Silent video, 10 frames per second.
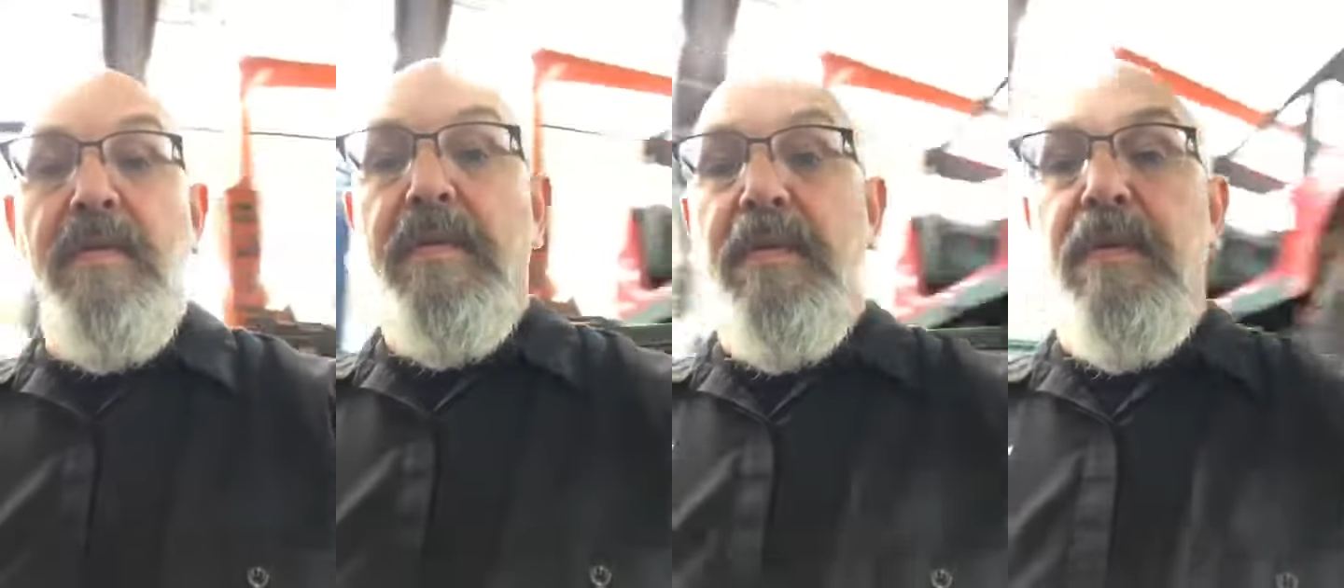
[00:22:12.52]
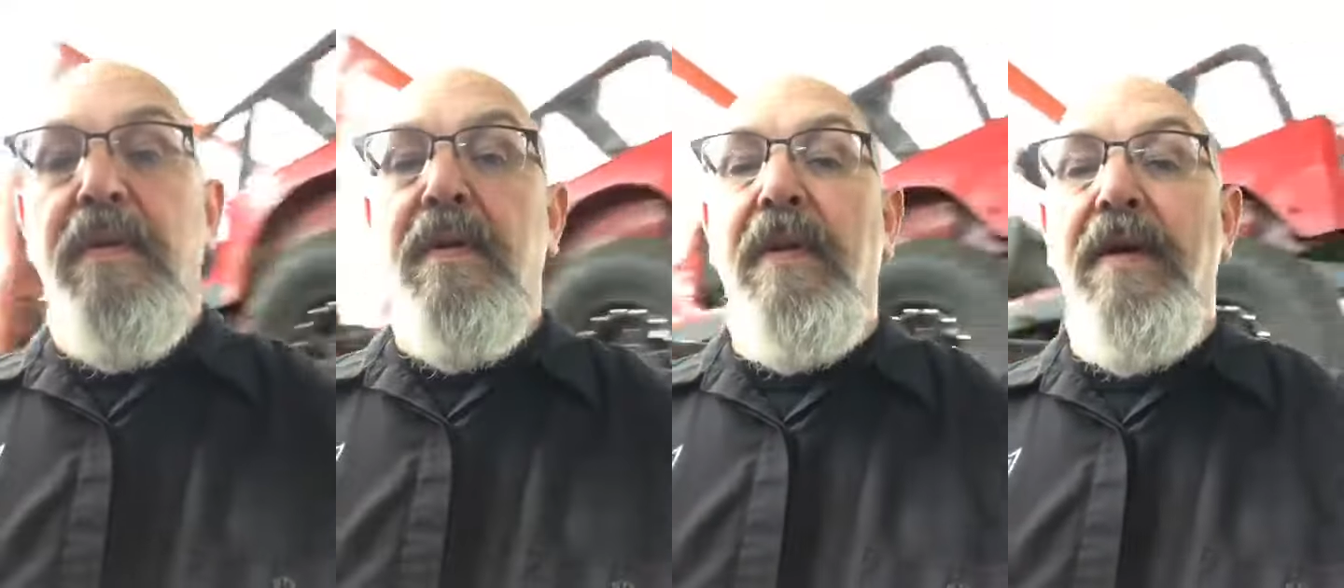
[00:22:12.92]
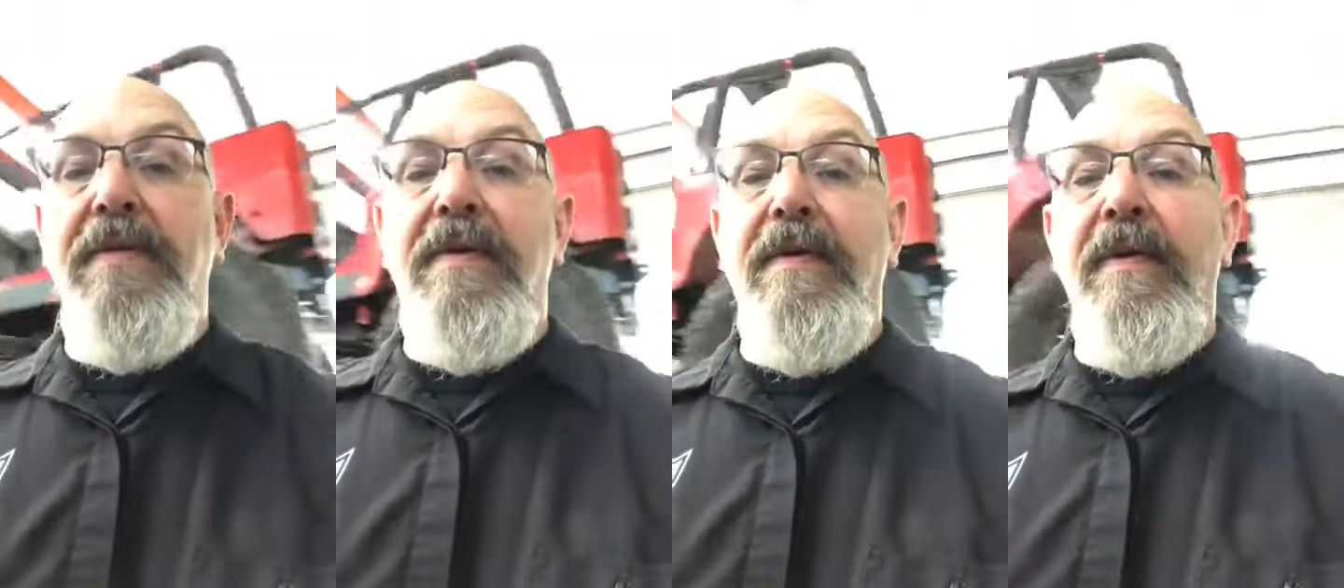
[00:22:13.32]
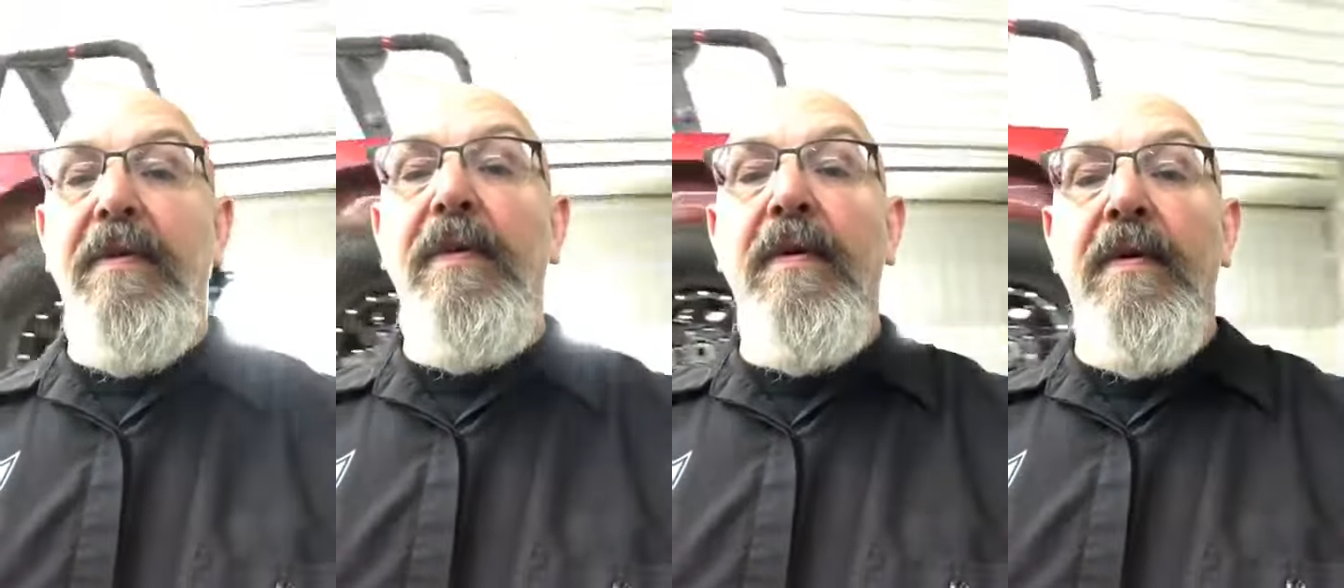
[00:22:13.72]
The lights are
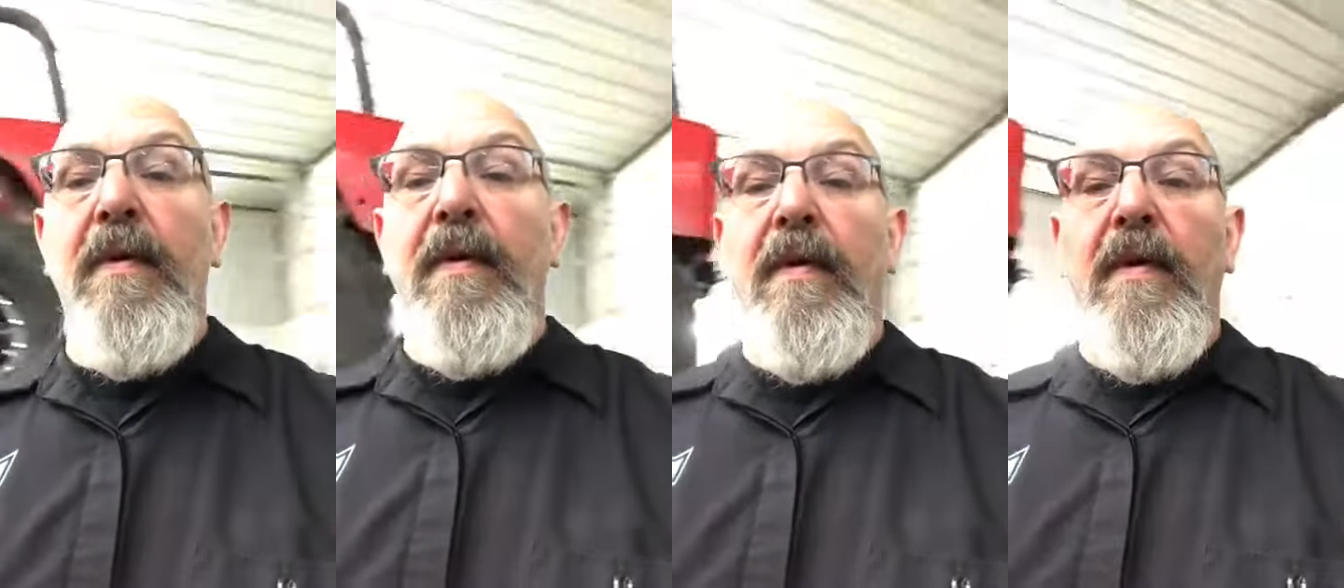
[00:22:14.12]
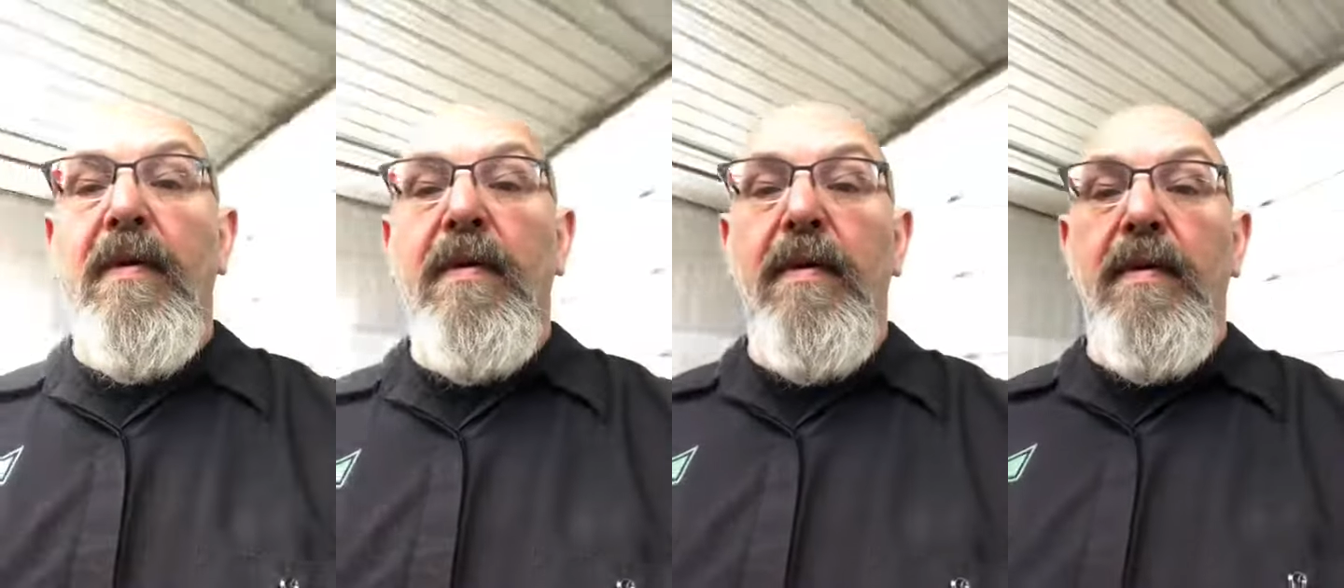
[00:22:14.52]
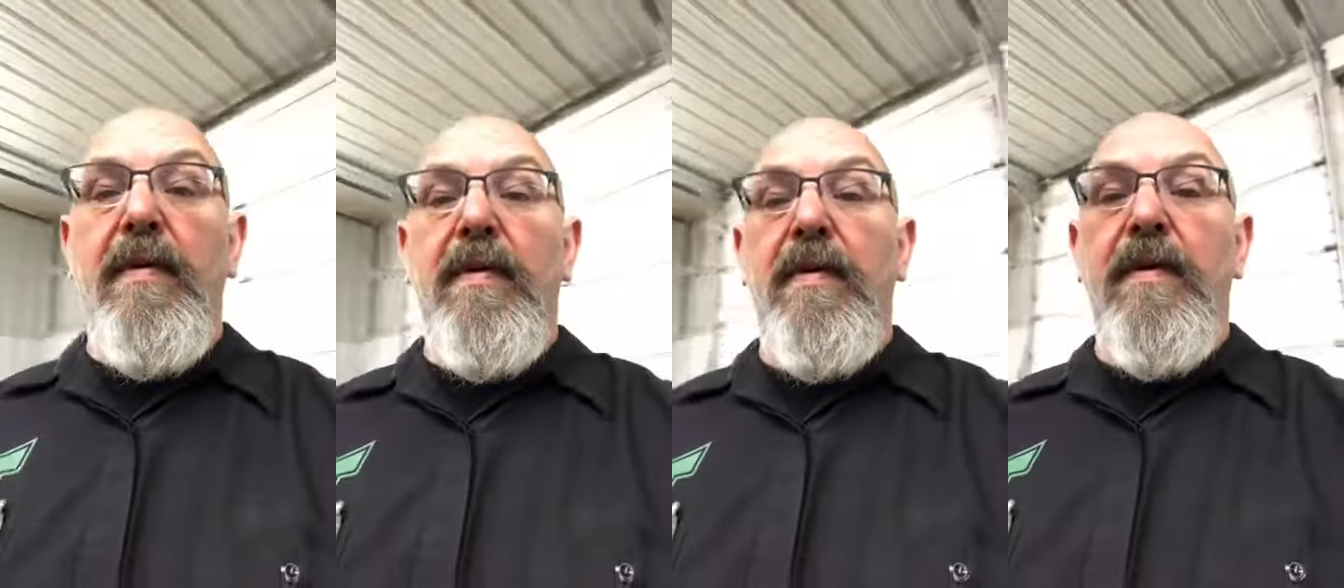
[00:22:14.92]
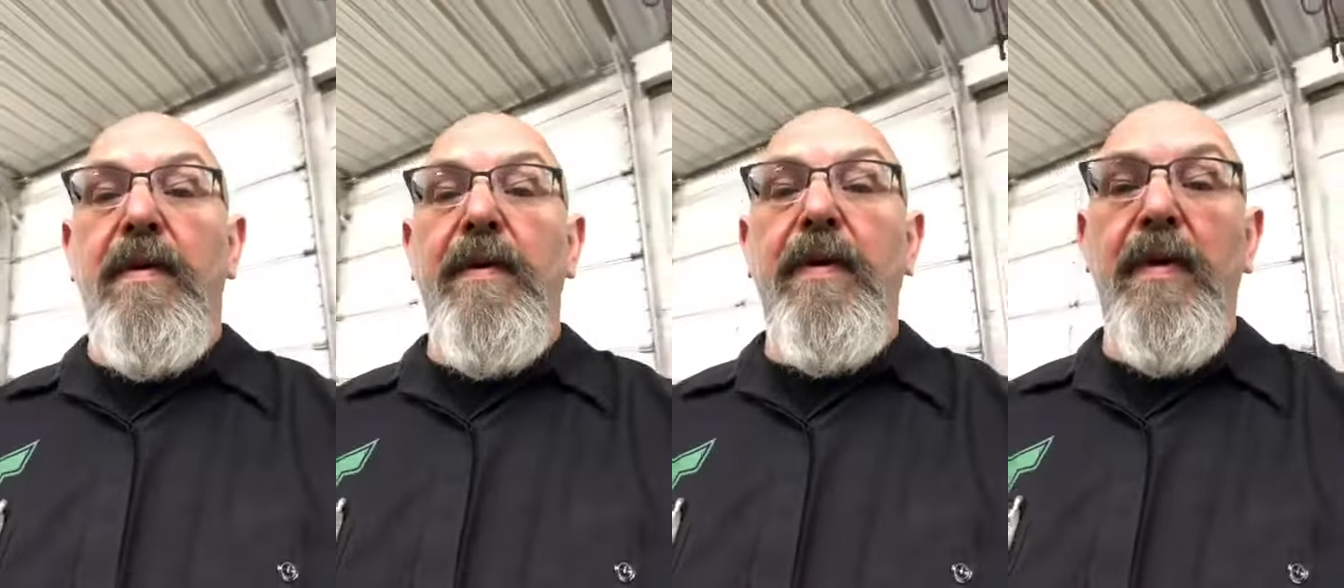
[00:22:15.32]
horrible. There
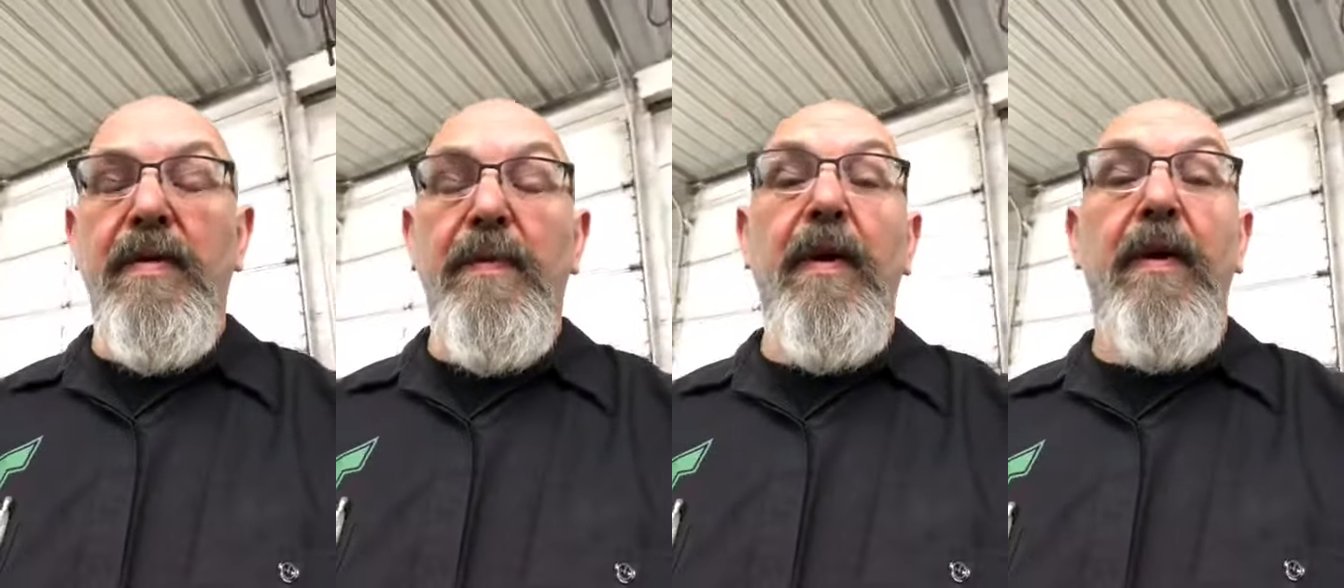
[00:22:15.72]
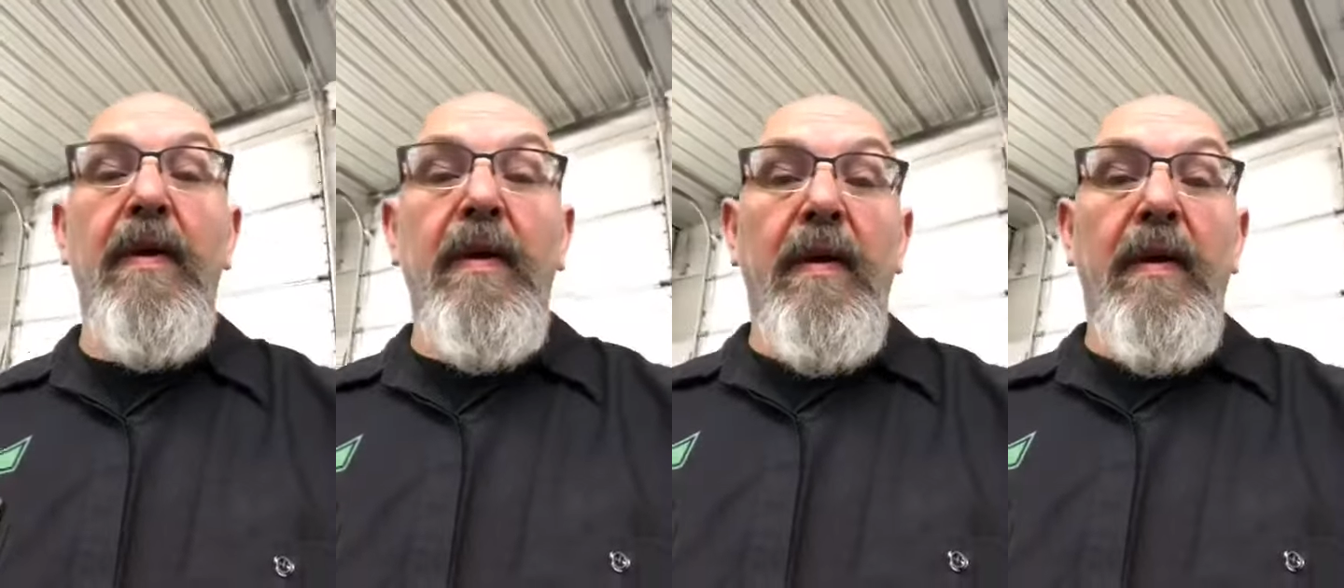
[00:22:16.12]
we go, that's better.